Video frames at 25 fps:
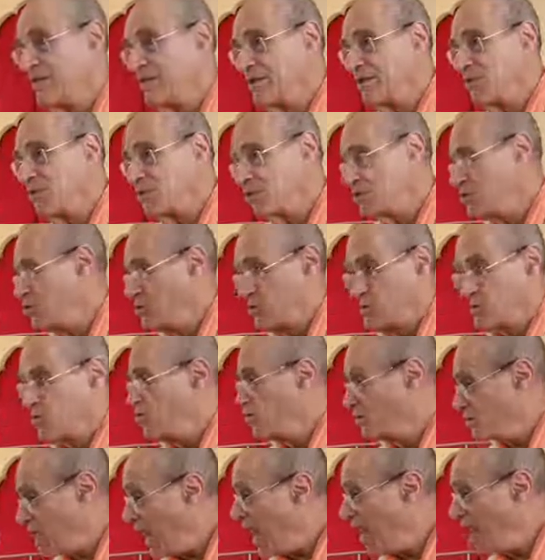that we should just
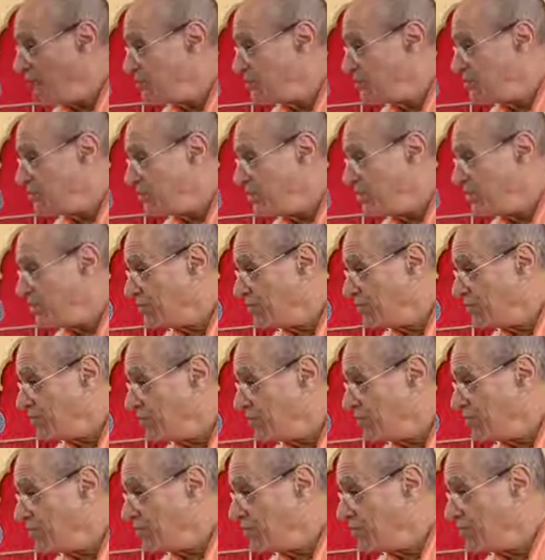do that instead of
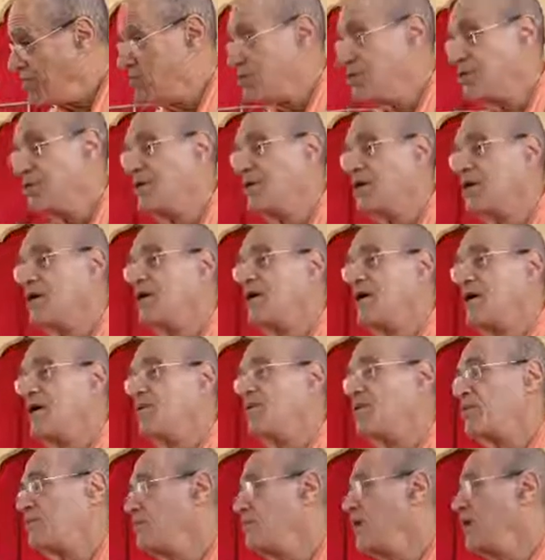read books.
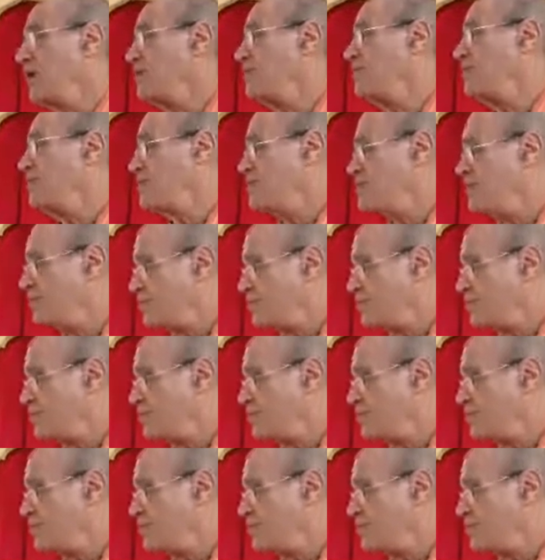But Prabhupada